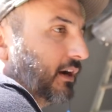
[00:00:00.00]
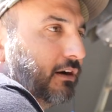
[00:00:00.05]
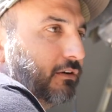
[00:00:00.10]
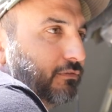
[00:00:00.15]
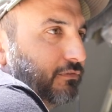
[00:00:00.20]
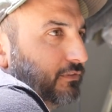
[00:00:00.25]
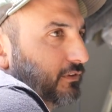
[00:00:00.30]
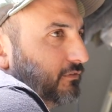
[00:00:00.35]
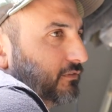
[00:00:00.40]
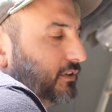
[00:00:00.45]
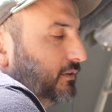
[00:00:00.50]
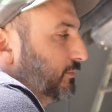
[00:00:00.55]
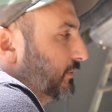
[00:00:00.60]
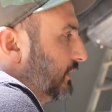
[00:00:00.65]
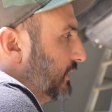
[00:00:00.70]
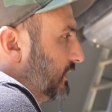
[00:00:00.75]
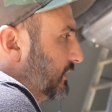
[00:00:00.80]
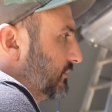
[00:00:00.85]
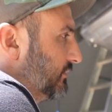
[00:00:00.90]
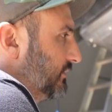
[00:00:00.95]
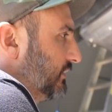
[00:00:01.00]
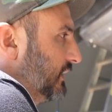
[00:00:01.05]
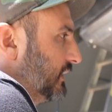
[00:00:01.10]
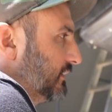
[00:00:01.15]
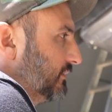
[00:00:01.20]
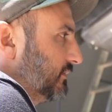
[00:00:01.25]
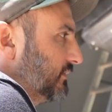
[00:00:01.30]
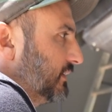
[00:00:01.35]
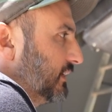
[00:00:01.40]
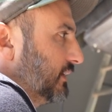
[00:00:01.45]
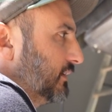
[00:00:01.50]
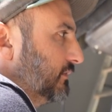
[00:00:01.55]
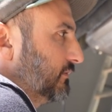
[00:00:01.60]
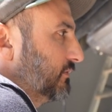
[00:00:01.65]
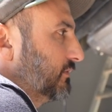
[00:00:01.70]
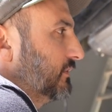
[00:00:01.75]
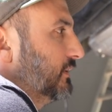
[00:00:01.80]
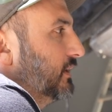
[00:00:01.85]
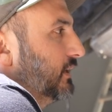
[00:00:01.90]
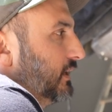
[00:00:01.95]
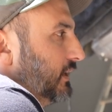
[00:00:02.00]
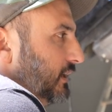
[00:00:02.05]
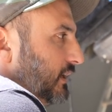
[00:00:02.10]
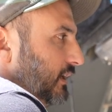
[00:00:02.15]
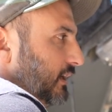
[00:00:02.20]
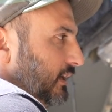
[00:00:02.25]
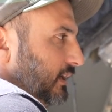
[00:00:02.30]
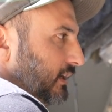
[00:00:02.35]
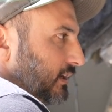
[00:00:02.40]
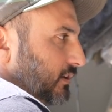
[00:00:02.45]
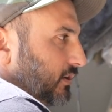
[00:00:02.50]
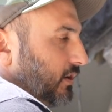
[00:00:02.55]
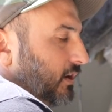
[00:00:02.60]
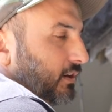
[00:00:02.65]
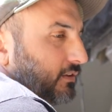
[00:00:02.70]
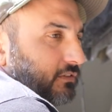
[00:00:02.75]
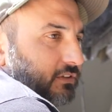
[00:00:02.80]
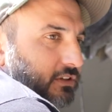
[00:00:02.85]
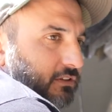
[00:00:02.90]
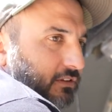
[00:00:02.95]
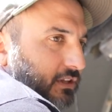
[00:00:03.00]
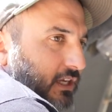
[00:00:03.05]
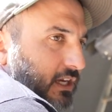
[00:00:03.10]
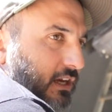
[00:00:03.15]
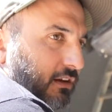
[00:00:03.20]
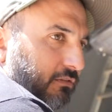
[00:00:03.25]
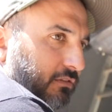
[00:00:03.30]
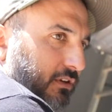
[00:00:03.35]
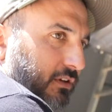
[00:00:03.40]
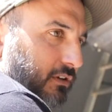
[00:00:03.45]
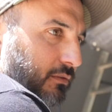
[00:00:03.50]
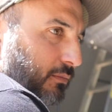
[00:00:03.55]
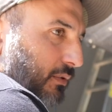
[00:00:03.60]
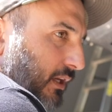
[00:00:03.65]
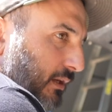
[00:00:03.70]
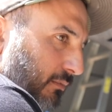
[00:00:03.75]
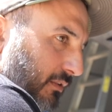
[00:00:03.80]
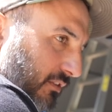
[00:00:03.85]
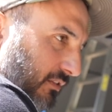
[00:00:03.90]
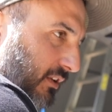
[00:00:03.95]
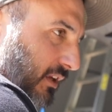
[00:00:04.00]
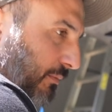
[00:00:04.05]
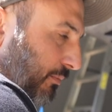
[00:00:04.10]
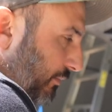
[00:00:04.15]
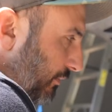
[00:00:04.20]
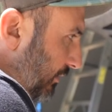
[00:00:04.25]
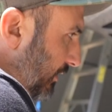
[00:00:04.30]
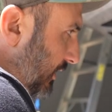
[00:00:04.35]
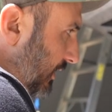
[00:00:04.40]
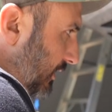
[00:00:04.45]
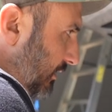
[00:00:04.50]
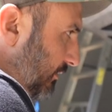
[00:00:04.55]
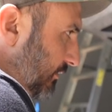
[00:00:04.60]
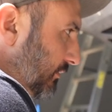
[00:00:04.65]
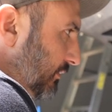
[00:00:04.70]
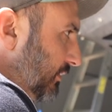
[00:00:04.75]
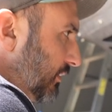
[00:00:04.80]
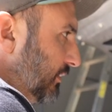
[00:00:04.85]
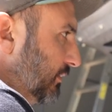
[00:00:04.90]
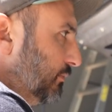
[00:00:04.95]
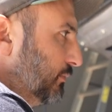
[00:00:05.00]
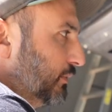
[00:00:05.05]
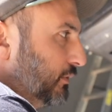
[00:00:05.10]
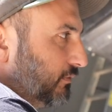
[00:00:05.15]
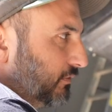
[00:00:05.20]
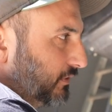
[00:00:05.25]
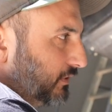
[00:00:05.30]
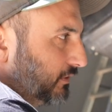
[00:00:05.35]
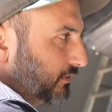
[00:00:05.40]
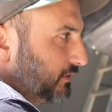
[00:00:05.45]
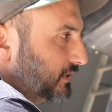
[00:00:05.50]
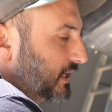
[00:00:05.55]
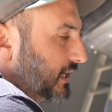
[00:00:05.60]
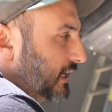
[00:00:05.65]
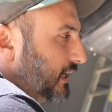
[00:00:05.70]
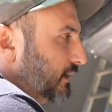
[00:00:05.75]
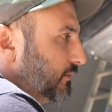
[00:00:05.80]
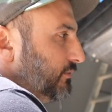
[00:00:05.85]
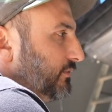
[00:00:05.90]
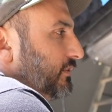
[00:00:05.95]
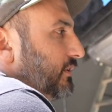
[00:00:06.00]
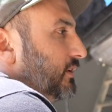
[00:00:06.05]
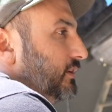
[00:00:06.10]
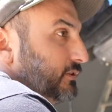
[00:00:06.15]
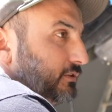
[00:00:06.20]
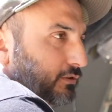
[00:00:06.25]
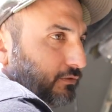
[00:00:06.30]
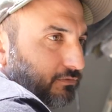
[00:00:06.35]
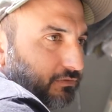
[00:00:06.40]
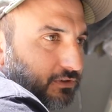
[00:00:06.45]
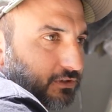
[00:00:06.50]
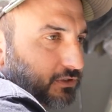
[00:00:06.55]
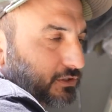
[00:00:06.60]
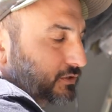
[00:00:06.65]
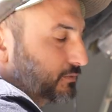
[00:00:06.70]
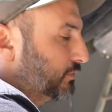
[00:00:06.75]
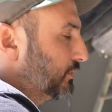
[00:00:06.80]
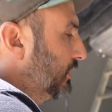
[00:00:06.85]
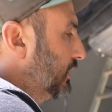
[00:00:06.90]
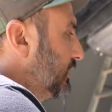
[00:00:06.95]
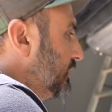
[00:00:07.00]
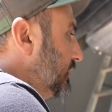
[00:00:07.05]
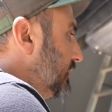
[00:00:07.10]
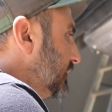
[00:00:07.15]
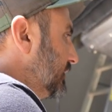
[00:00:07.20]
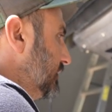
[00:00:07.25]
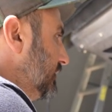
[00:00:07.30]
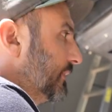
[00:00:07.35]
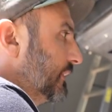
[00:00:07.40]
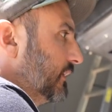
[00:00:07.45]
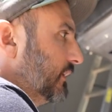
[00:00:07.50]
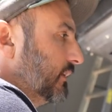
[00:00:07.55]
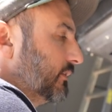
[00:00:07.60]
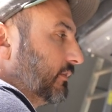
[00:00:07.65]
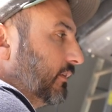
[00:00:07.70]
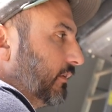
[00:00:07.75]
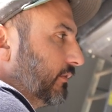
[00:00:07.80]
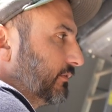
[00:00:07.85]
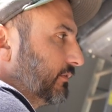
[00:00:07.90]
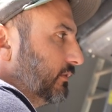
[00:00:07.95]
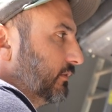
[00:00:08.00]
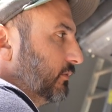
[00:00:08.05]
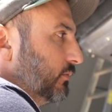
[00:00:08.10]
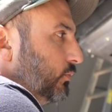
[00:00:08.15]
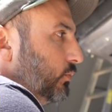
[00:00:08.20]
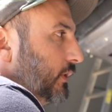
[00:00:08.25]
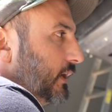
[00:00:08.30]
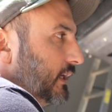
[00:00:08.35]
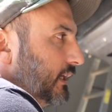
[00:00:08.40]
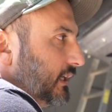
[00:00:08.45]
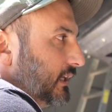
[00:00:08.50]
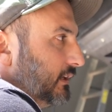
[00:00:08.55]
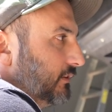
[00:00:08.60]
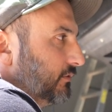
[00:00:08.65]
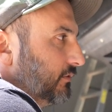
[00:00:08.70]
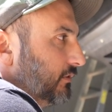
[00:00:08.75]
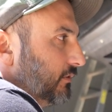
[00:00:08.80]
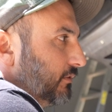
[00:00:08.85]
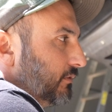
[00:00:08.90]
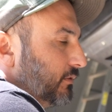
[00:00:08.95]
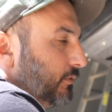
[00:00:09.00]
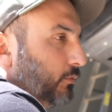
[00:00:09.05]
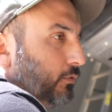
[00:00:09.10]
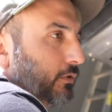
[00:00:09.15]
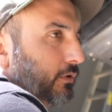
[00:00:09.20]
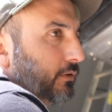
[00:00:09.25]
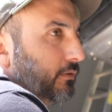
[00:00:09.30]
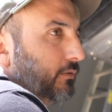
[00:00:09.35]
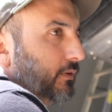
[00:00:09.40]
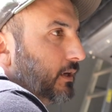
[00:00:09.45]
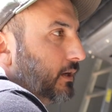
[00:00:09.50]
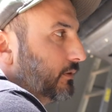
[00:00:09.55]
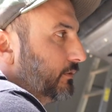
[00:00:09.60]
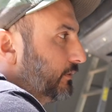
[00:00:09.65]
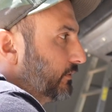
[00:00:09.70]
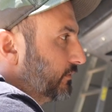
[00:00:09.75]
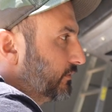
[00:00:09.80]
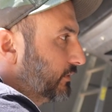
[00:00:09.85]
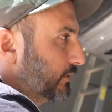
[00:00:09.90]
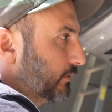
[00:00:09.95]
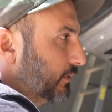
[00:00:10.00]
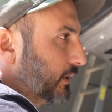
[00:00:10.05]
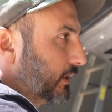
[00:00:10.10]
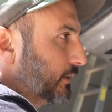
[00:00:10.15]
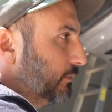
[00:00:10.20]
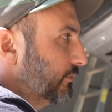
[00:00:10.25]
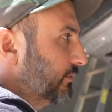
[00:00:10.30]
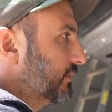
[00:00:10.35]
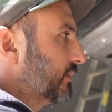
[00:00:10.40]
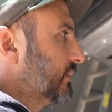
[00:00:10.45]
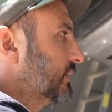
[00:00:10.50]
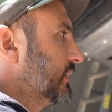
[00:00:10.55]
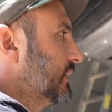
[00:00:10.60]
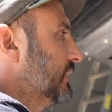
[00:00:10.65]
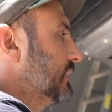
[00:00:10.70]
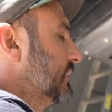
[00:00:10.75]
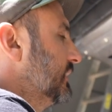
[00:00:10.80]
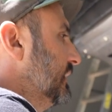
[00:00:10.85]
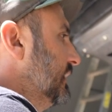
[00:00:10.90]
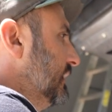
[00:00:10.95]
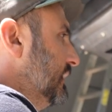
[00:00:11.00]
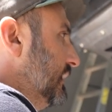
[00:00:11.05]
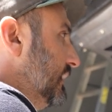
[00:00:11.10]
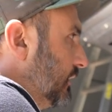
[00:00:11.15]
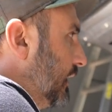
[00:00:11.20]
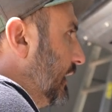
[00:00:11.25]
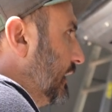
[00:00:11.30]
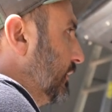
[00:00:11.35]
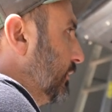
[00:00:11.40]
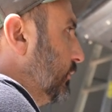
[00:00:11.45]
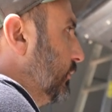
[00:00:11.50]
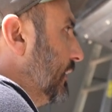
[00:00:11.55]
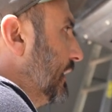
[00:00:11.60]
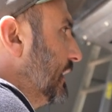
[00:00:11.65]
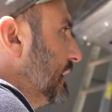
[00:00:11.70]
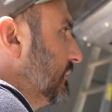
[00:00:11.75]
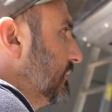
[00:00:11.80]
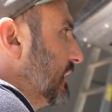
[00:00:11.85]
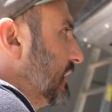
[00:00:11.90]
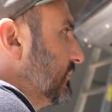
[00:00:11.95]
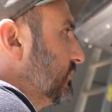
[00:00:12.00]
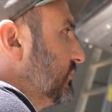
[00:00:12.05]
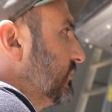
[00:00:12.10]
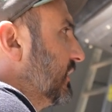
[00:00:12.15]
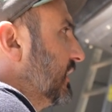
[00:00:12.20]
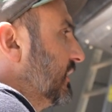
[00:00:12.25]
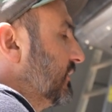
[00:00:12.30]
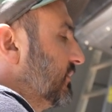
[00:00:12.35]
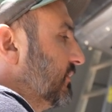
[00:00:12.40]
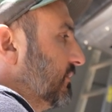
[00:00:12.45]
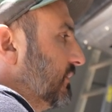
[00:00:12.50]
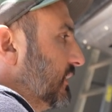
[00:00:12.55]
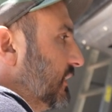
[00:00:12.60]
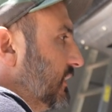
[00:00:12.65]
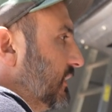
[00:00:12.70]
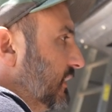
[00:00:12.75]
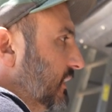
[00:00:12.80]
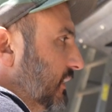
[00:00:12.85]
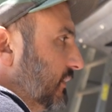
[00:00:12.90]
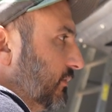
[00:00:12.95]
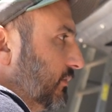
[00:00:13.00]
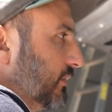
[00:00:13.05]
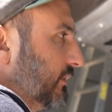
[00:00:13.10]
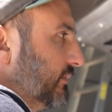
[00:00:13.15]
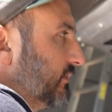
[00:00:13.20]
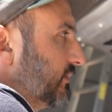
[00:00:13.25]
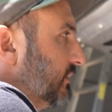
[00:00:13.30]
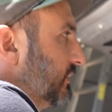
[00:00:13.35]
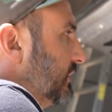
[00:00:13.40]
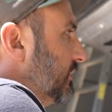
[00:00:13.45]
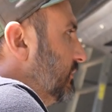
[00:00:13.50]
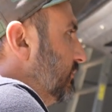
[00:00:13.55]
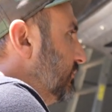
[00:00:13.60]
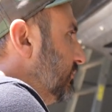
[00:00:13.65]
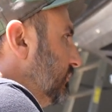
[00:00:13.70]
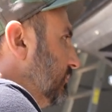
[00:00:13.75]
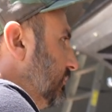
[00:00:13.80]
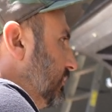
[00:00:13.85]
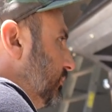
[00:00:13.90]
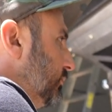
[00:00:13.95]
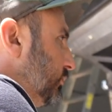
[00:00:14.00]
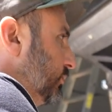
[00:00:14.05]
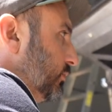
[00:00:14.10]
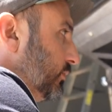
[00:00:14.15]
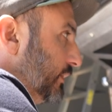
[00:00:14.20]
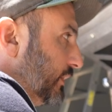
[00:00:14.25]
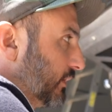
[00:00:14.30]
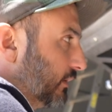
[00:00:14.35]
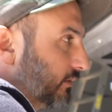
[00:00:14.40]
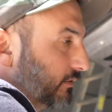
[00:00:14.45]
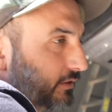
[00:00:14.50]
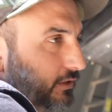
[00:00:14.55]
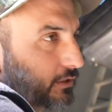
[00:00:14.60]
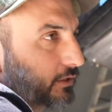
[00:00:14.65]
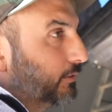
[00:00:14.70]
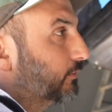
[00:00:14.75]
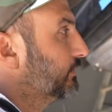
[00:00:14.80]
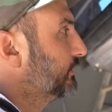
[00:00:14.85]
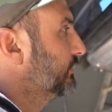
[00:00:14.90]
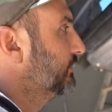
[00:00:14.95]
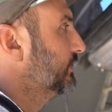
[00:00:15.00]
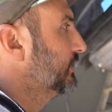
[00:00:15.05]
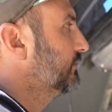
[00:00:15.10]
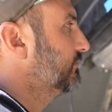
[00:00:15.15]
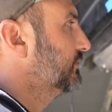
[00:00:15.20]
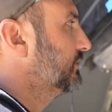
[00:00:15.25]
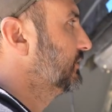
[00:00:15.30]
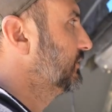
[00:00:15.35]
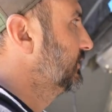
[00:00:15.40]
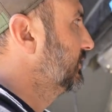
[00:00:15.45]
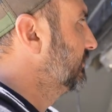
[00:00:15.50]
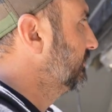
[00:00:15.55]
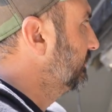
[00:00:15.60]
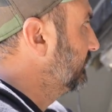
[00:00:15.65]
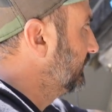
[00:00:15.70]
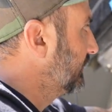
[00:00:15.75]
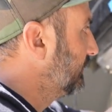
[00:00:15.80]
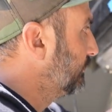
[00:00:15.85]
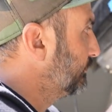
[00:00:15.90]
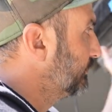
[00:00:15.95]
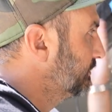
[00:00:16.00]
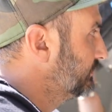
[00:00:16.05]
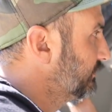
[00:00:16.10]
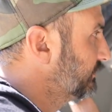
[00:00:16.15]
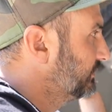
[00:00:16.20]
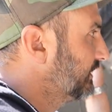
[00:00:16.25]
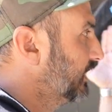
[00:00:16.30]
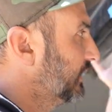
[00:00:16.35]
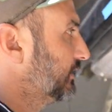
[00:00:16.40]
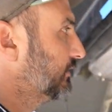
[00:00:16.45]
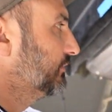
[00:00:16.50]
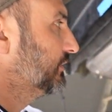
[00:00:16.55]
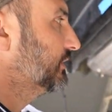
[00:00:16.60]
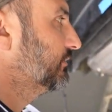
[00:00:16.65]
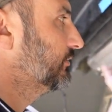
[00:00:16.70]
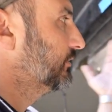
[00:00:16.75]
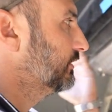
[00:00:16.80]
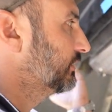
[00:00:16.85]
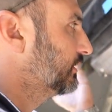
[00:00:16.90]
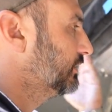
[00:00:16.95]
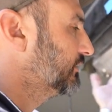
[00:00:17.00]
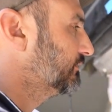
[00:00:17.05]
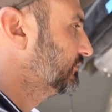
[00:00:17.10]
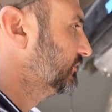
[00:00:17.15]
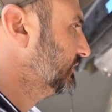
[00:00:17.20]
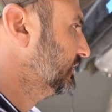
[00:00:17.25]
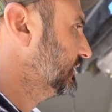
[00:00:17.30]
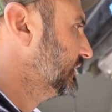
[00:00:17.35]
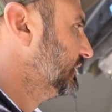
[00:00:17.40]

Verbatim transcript: out 50 bucks instead of constantly having to baby step around moving your tabs on your finished product. It's also way easier to work around. There's no hubs on it. Lighter weight, less chance of anything crushing you. When we are dealing with a lift and you can see how much is cantilevered off.